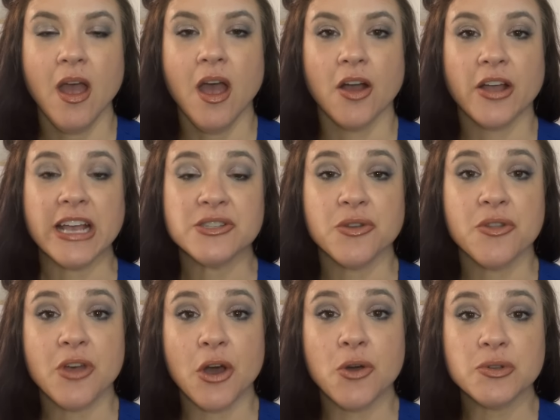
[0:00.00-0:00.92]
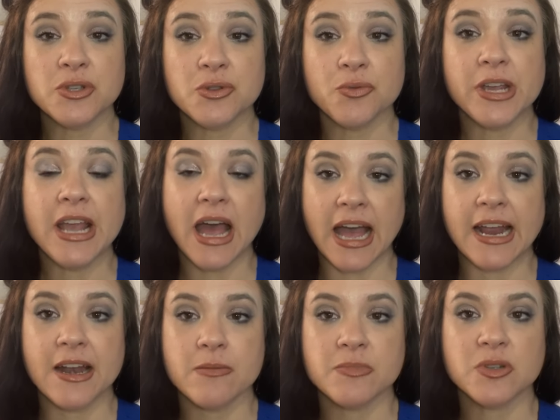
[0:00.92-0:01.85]
Okay, so those three
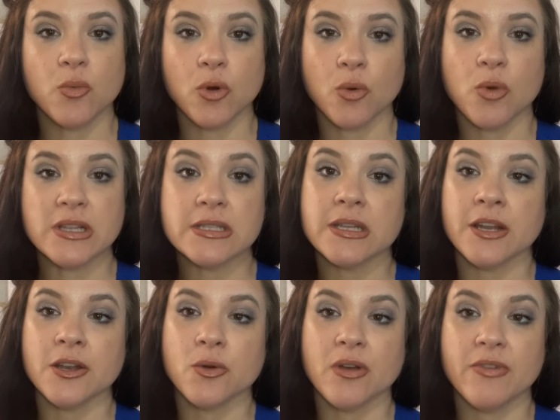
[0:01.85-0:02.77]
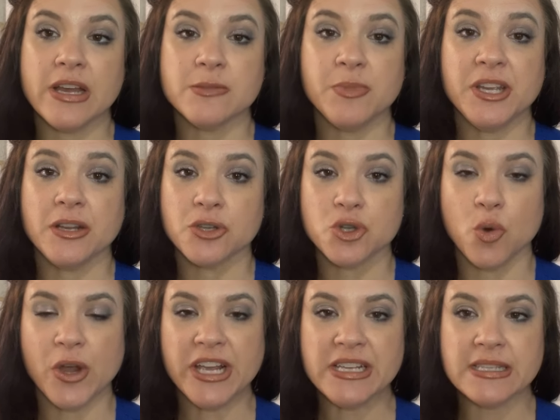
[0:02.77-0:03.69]
items were ones that I know of as being
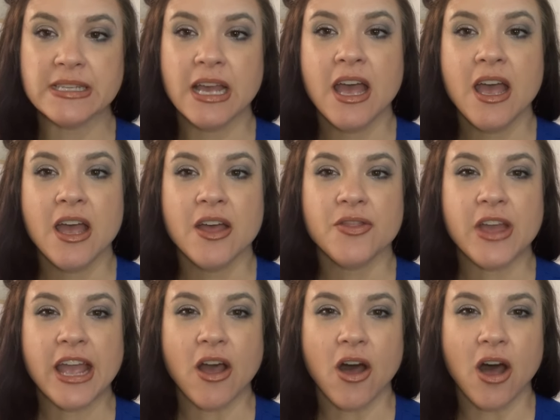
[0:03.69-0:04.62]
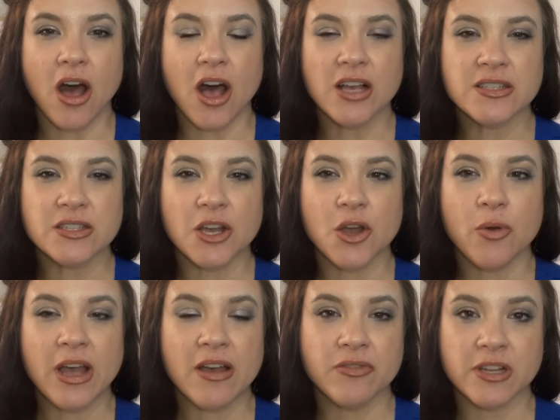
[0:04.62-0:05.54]
choice. They also
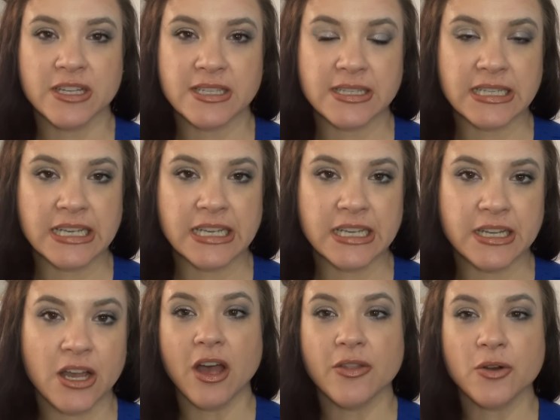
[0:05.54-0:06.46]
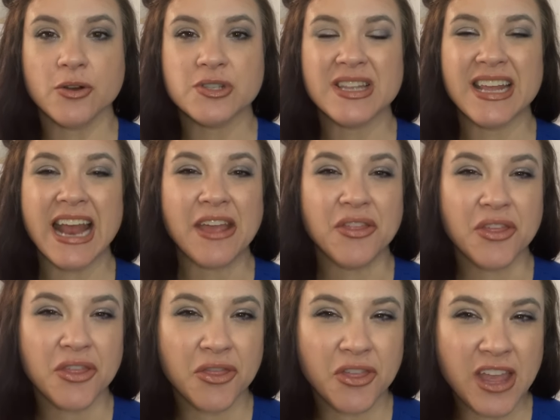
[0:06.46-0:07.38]
have listed others that I
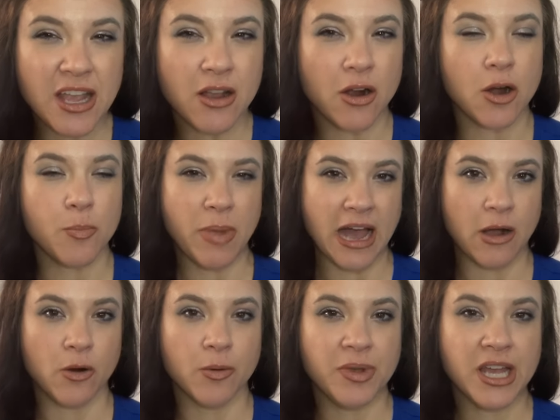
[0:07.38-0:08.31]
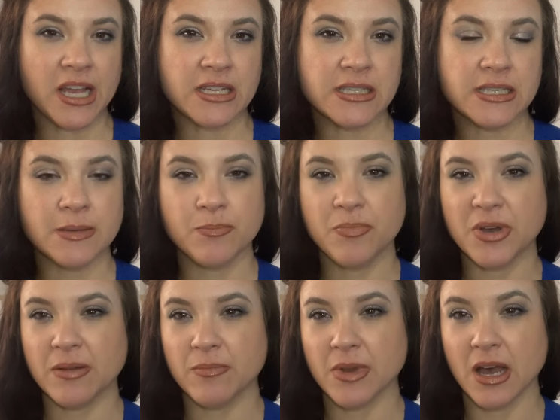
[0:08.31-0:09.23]
think are Power Picks,
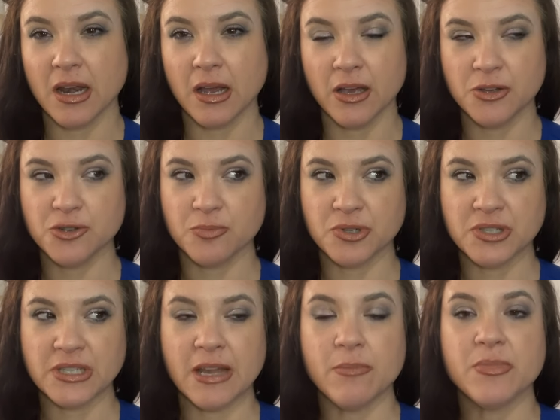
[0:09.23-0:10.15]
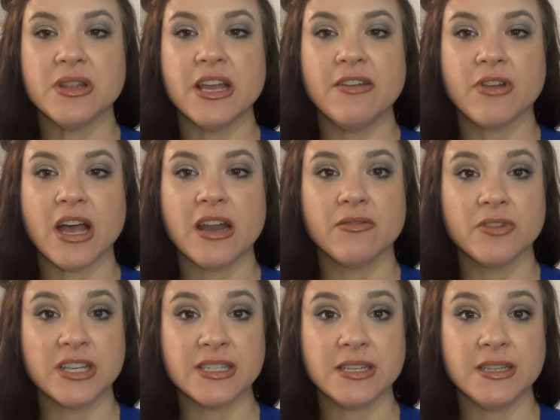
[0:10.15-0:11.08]
but I'm not 100%, but they've kind of
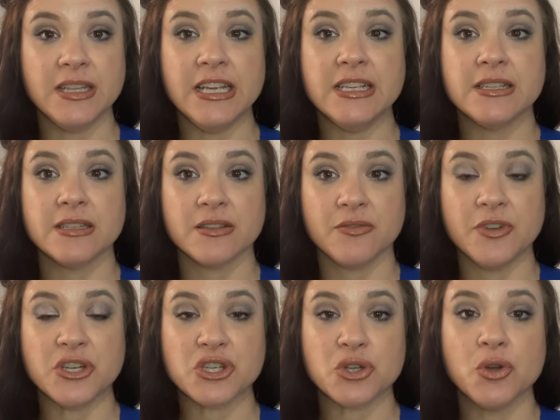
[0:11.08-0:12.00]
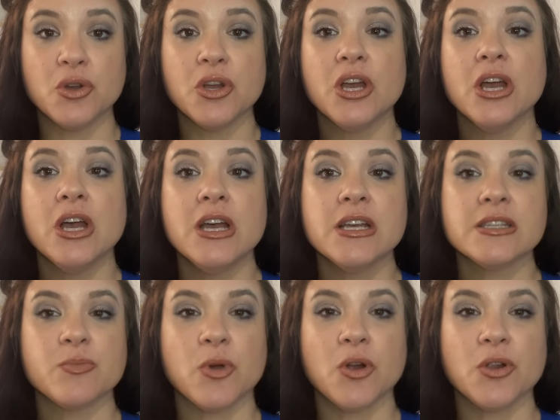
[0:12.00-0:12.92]
listed these as official
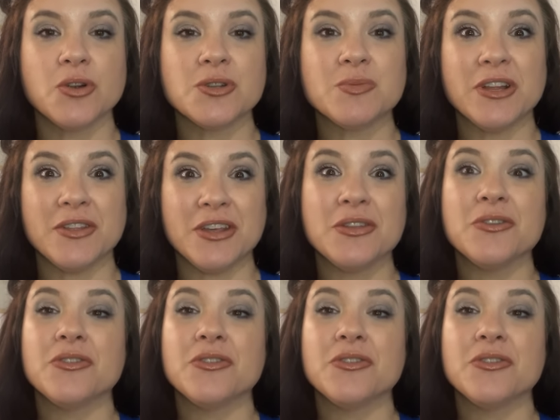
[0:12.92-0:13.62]
spoilers, but I think they're